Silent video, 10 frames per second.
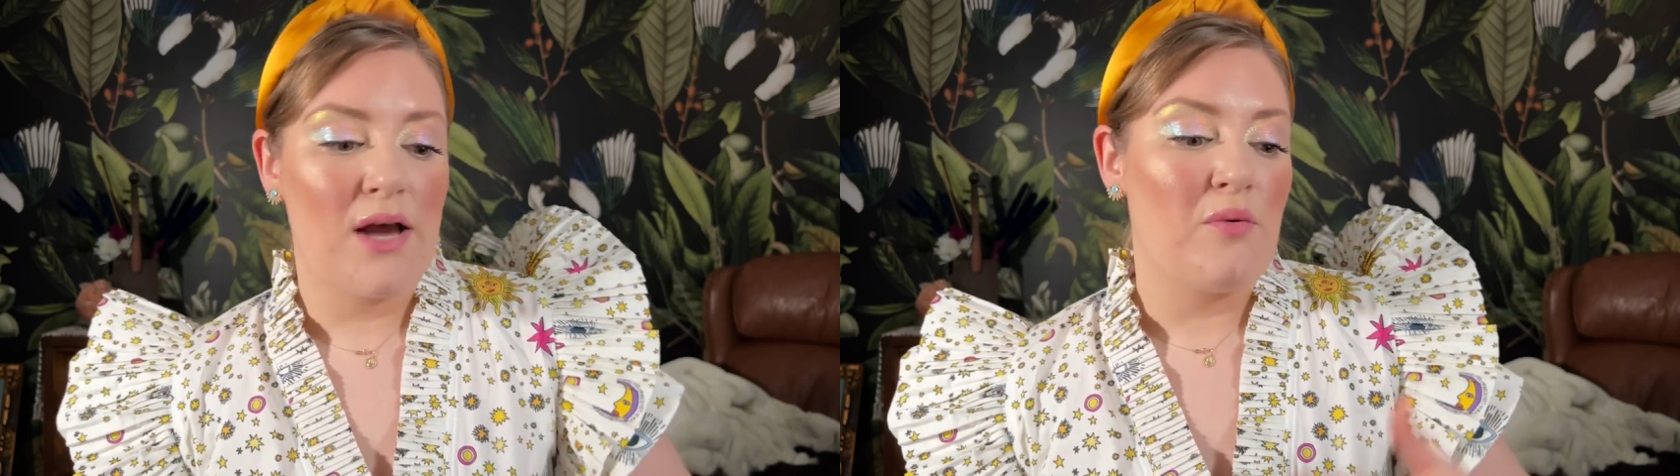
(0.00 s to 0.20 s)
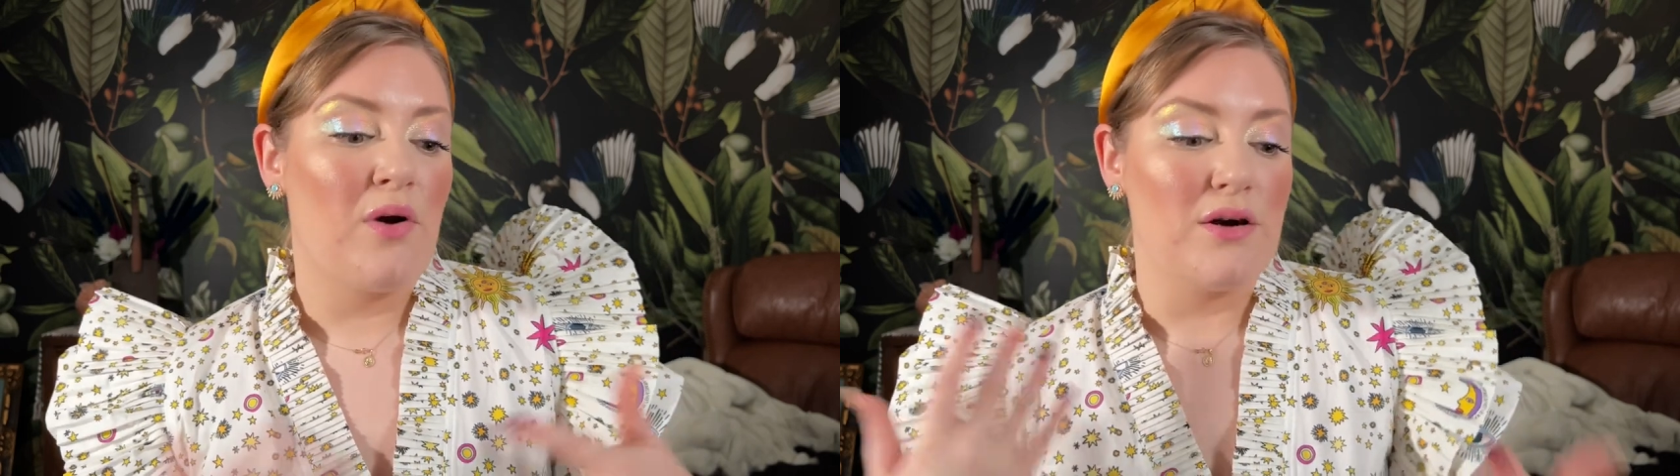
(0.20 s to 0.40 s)

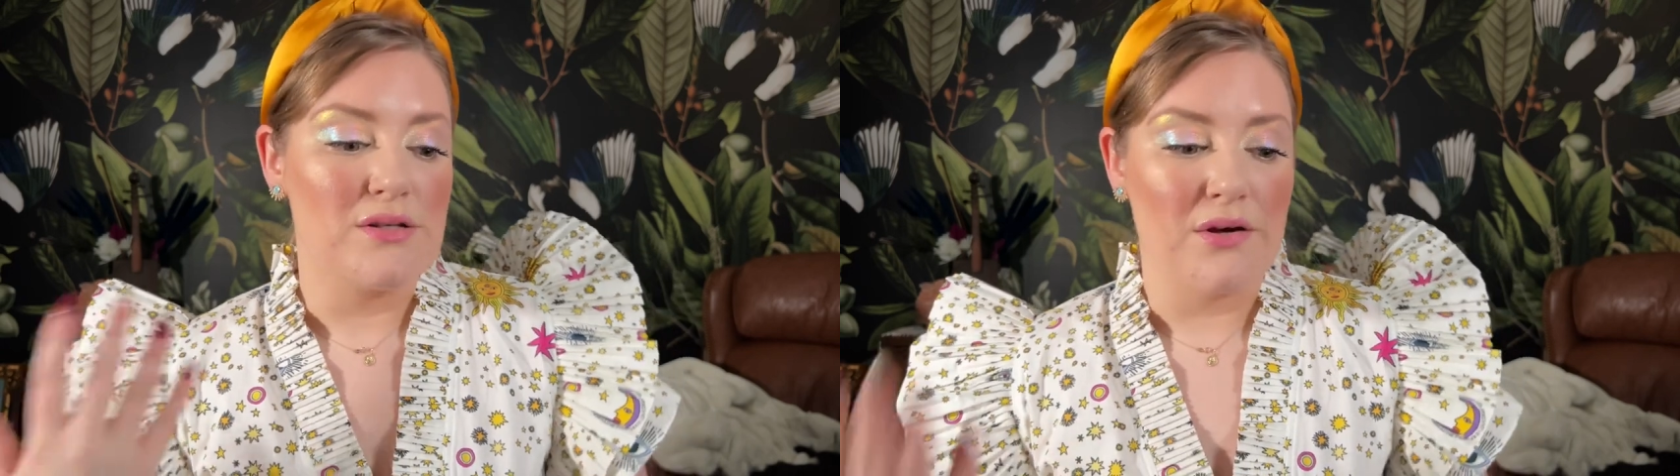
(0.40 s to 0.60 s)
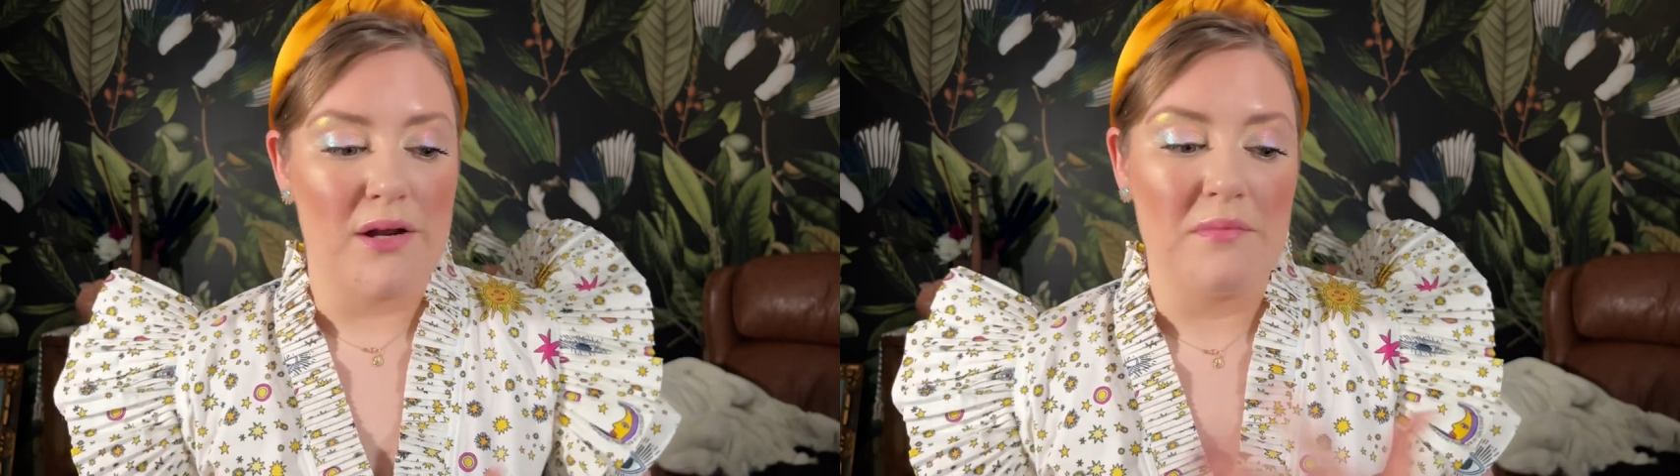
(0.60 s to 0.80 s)
We're
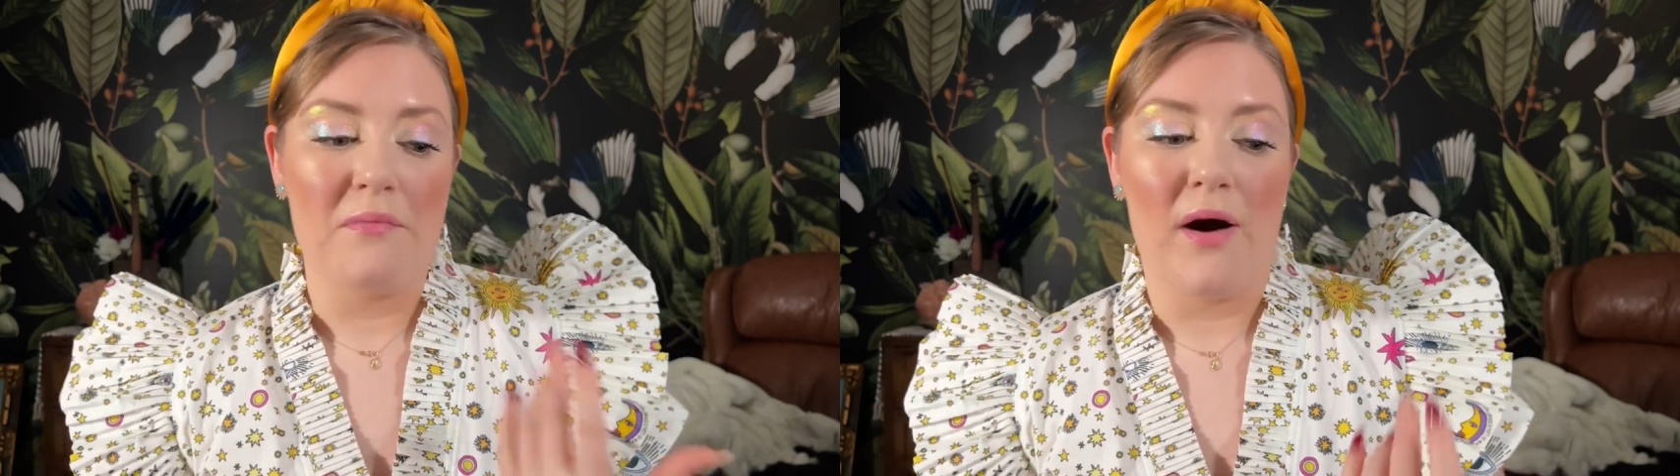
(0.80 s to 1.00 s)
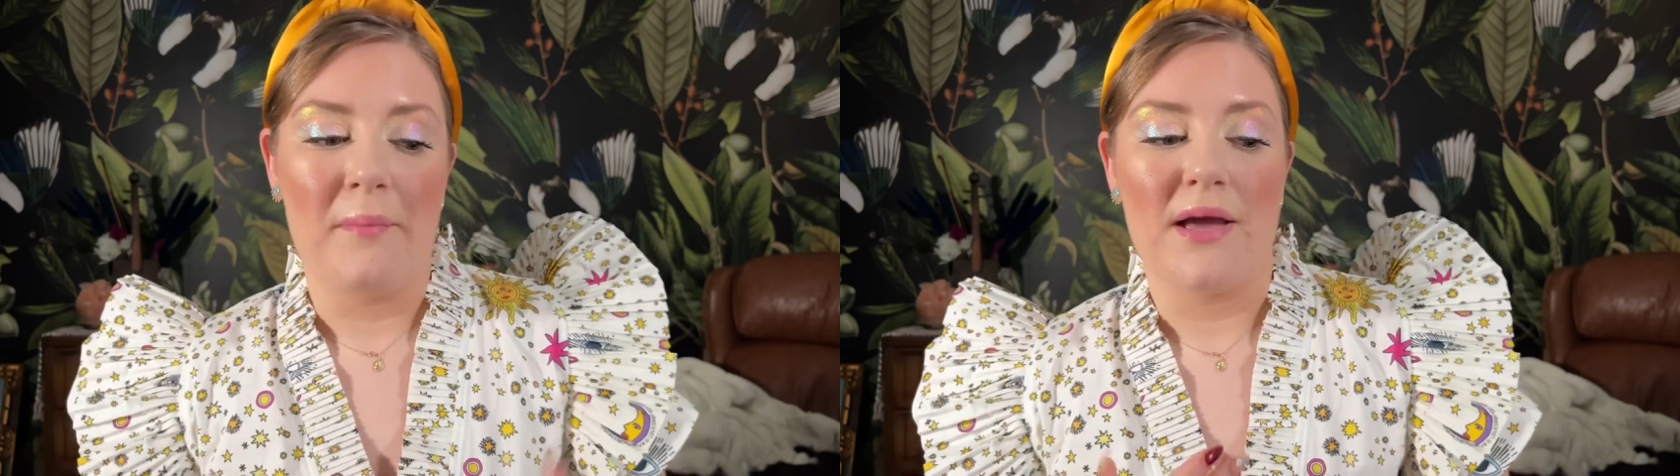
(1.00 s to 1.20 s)
also going to be
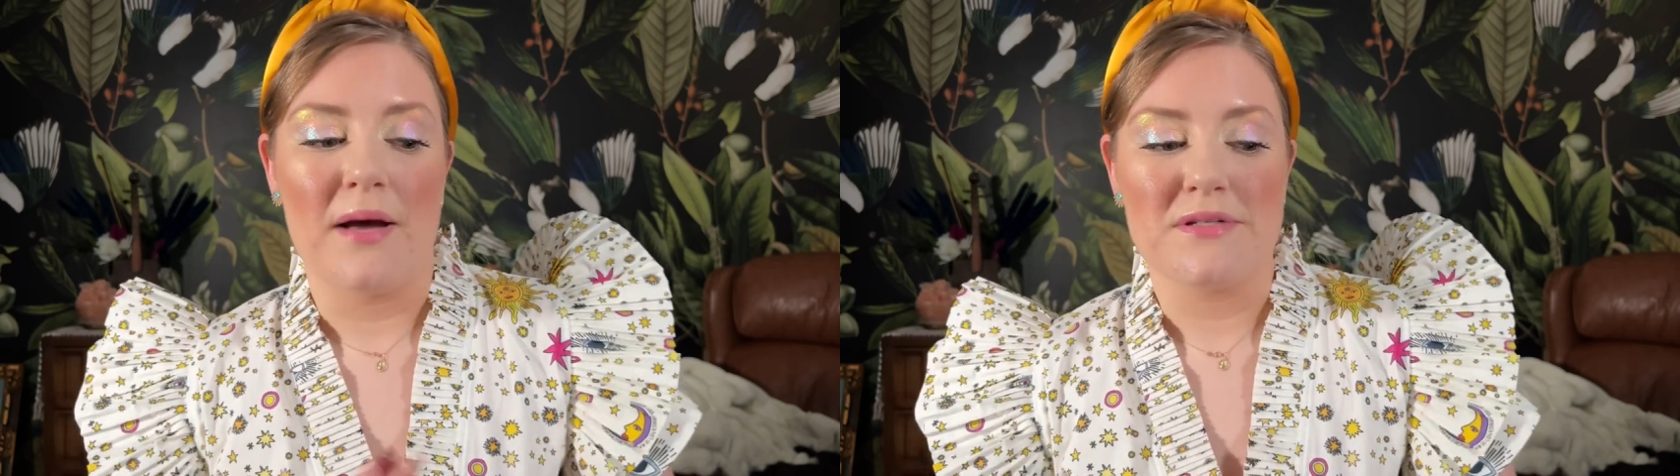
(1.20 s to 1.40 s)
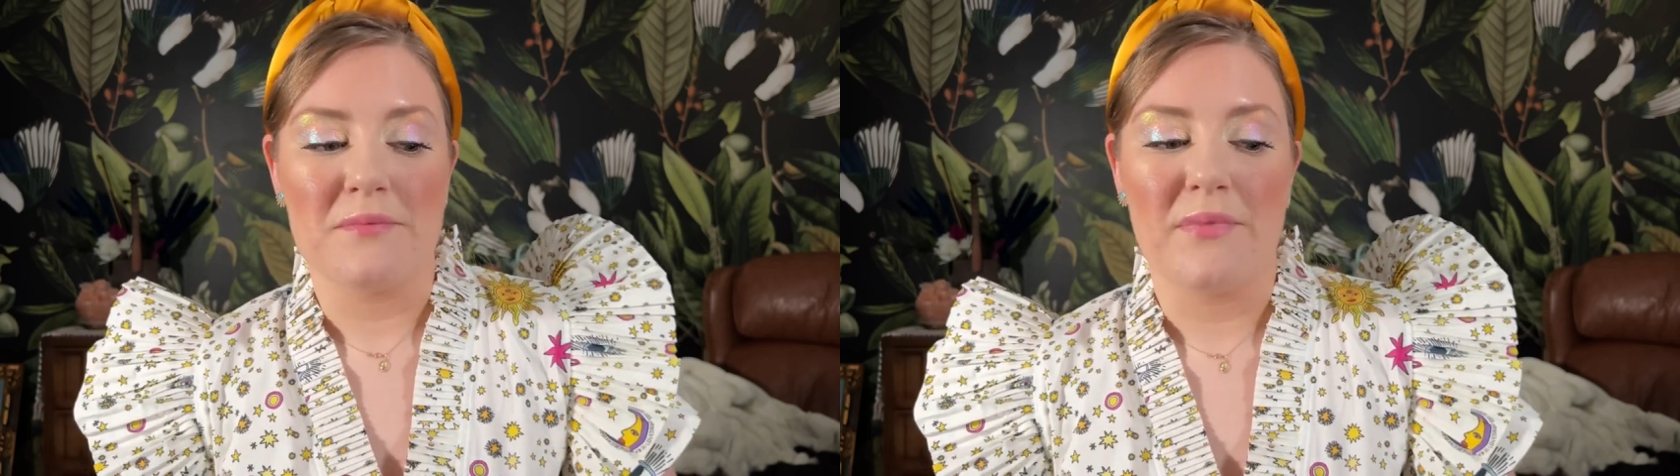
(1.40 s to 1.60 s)
popping
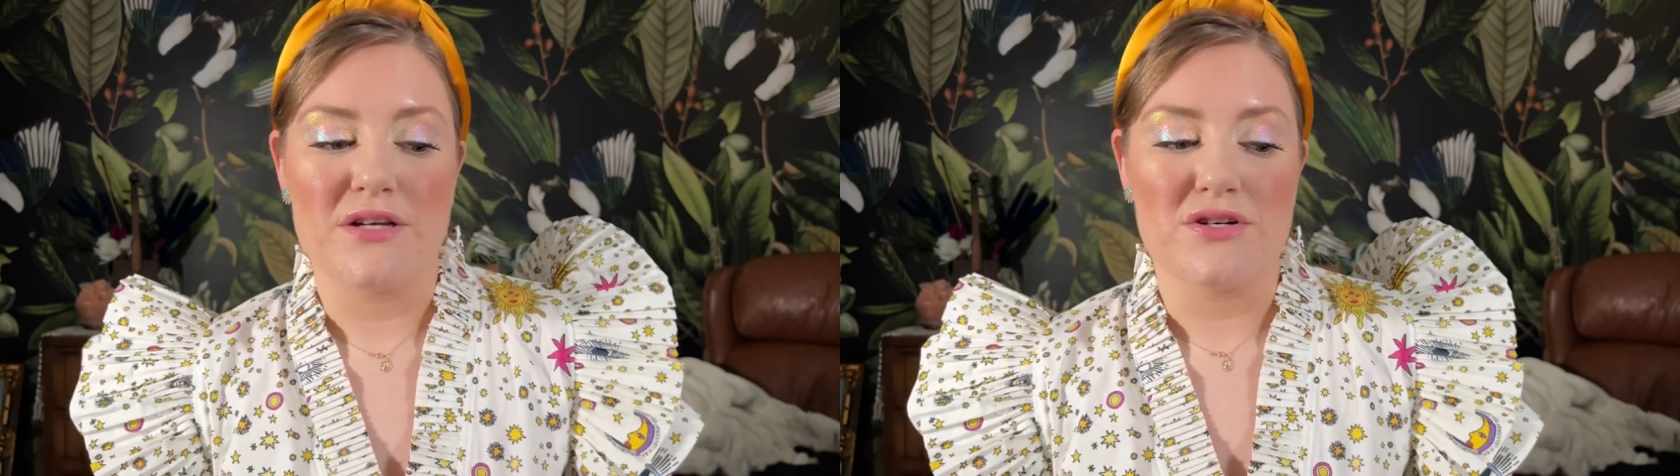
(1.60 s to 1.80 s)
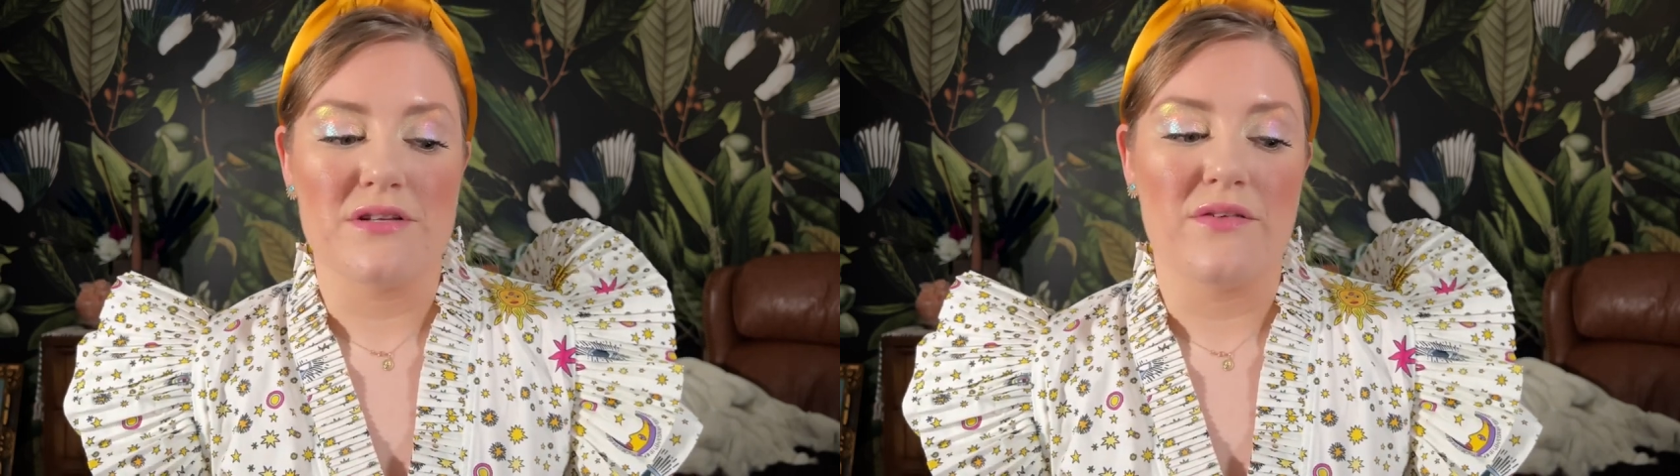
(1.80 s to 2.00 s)
up some
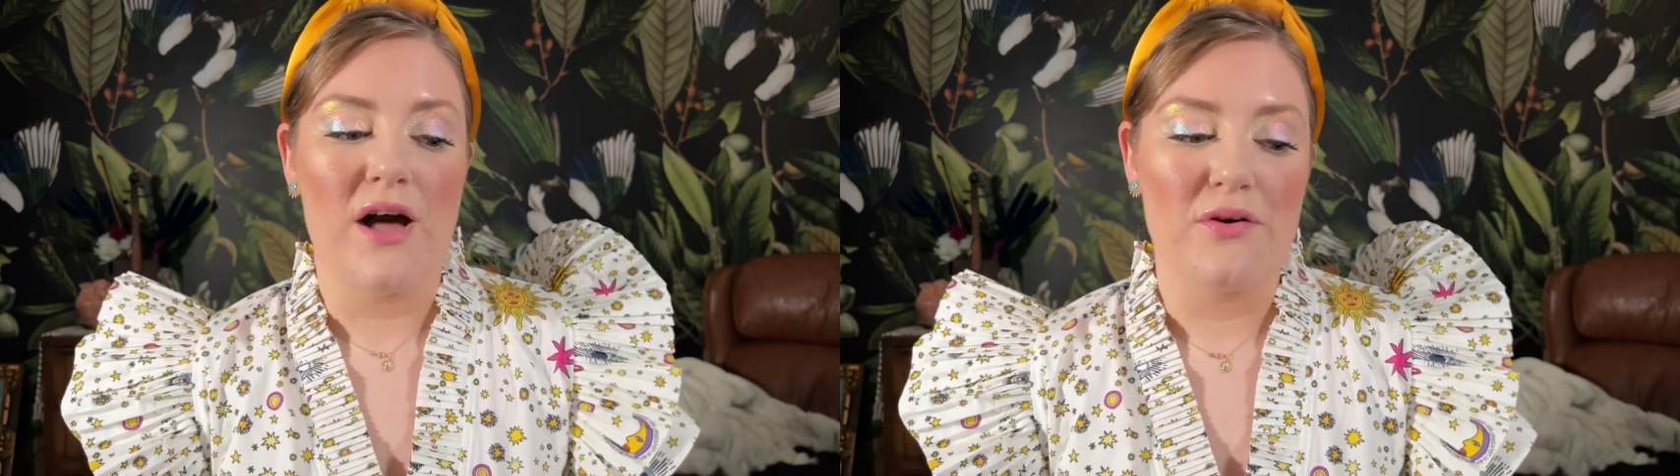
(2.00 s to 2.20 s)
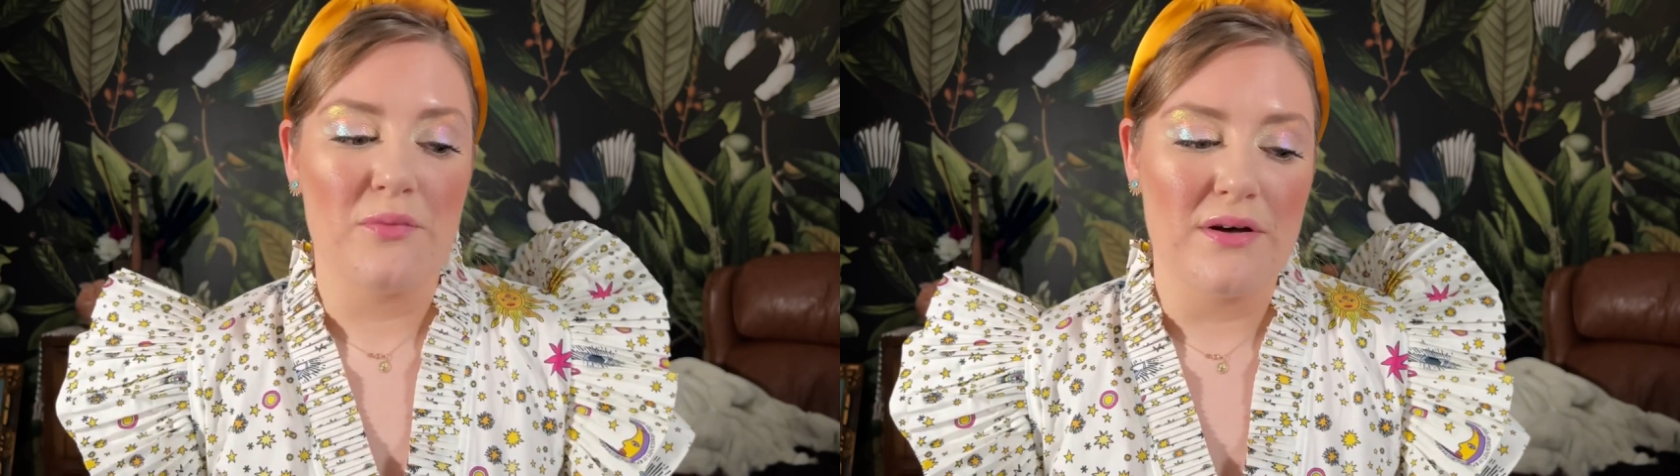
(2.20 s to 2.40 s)
pictures of
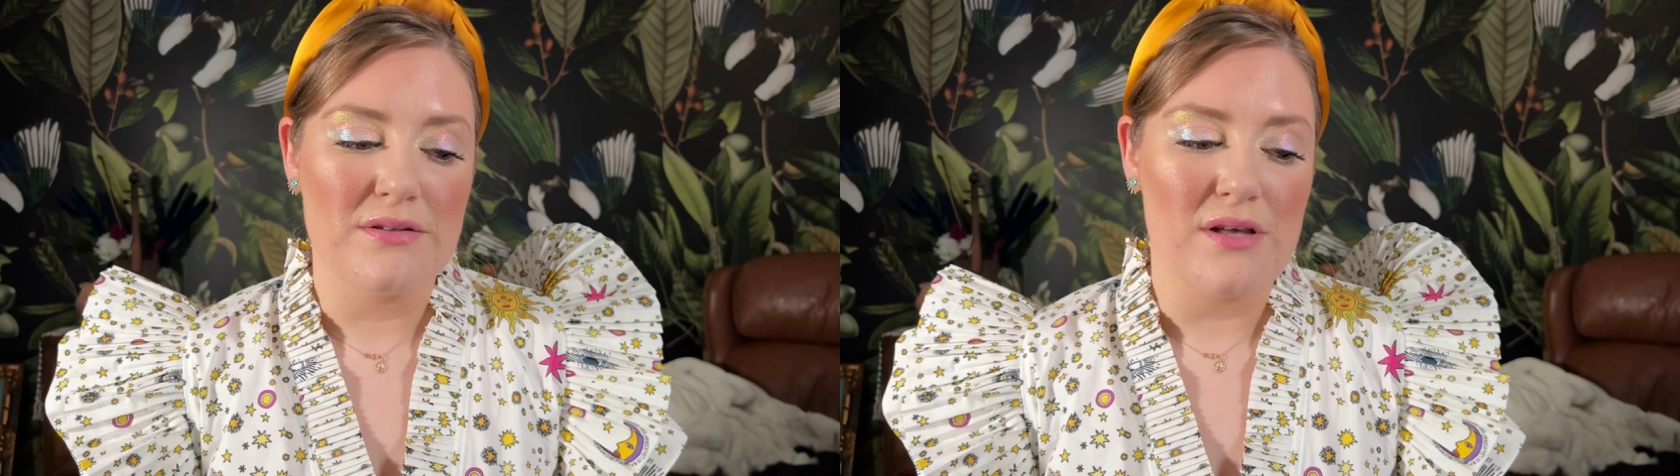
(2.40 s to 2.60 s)
color wheels